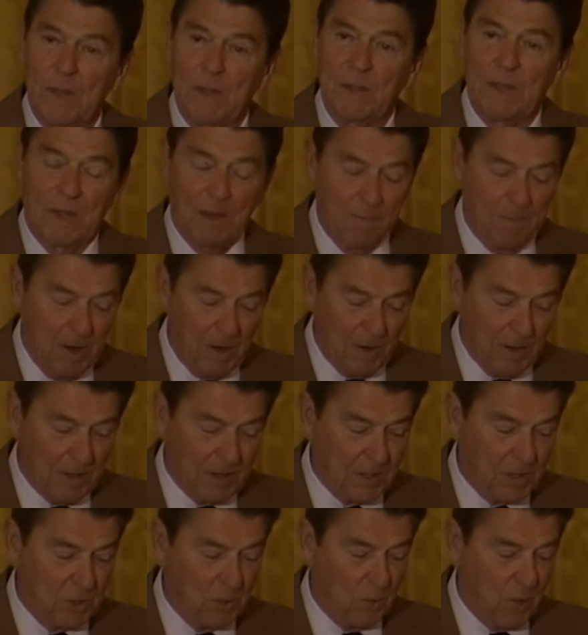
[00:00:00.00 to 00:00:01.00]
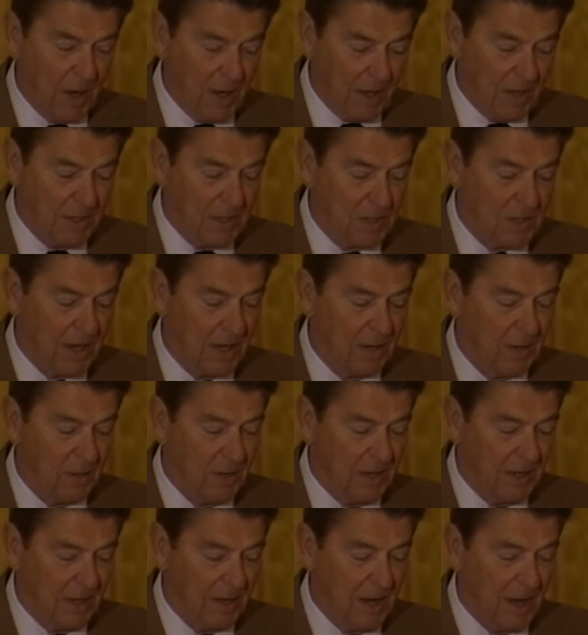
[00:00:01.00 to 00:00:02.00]
that America's greatness and her
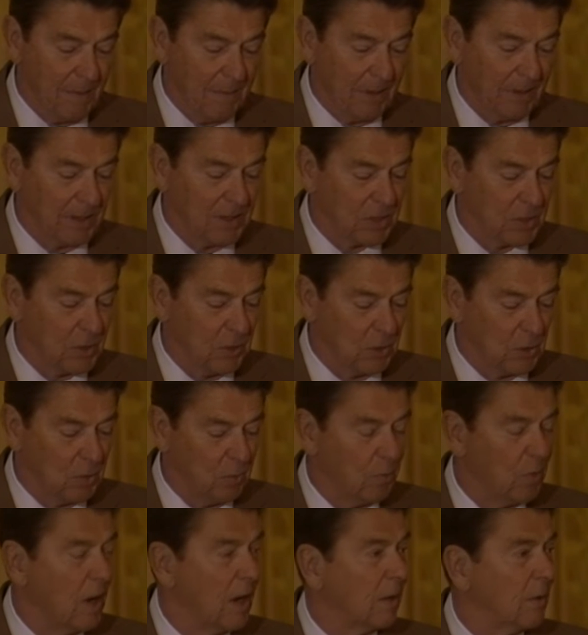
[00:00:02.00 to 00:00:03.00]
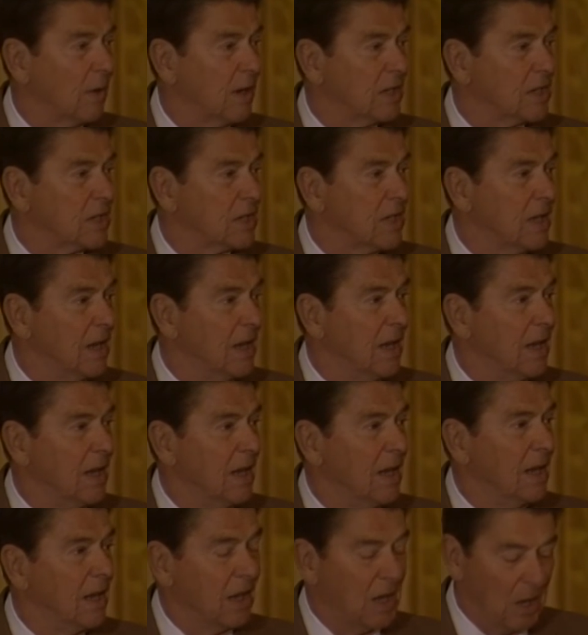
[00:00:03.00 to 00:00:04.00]
economic and social progress
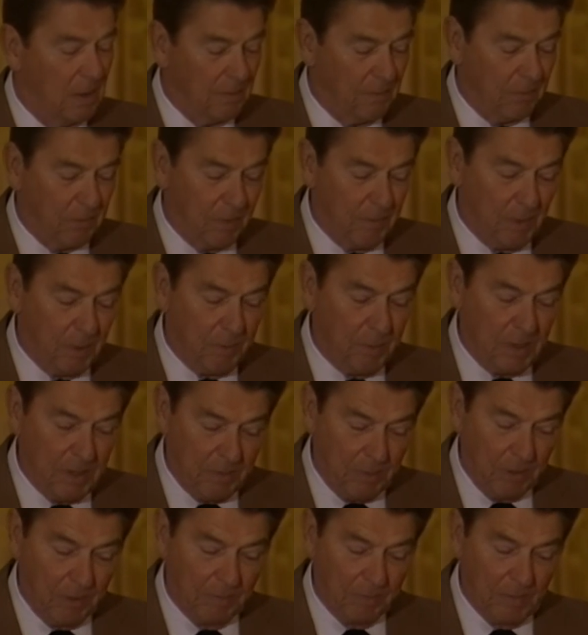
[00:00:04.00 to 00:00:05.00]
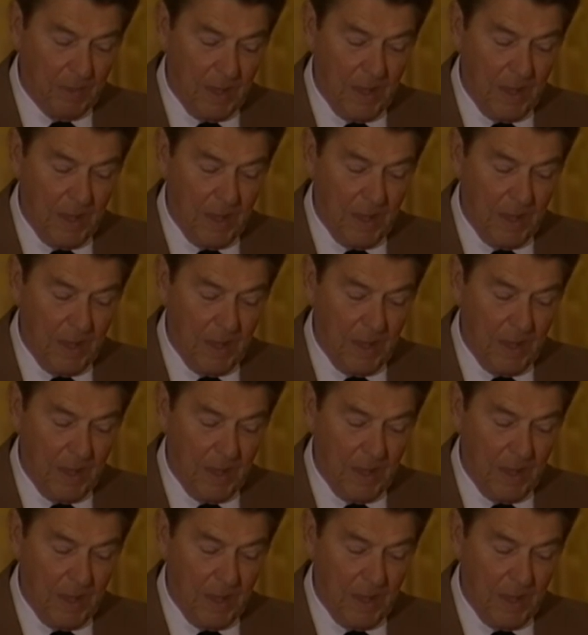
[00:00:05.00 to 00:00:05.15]
come from the people